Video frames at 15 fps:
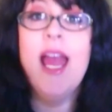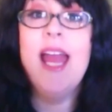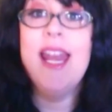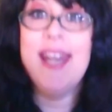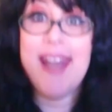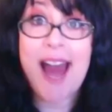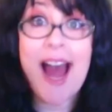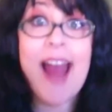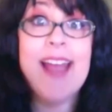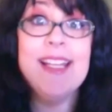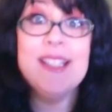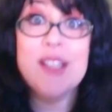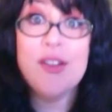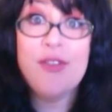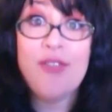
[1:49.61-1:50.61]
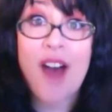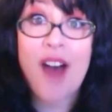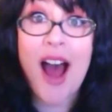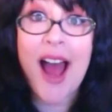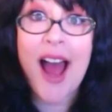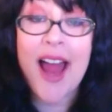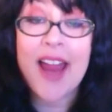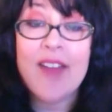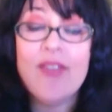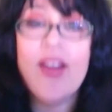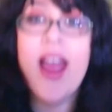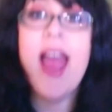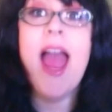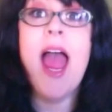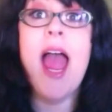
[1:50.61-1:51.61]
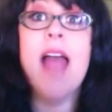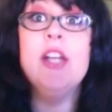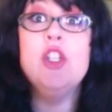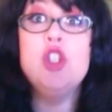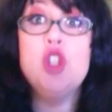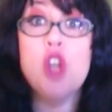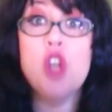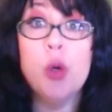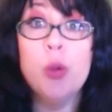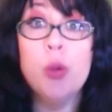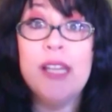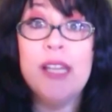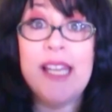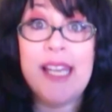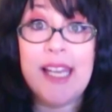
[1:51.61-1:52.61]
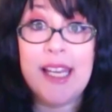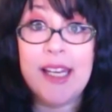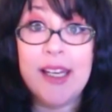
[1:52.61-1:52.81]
Nine to Five and Jolene.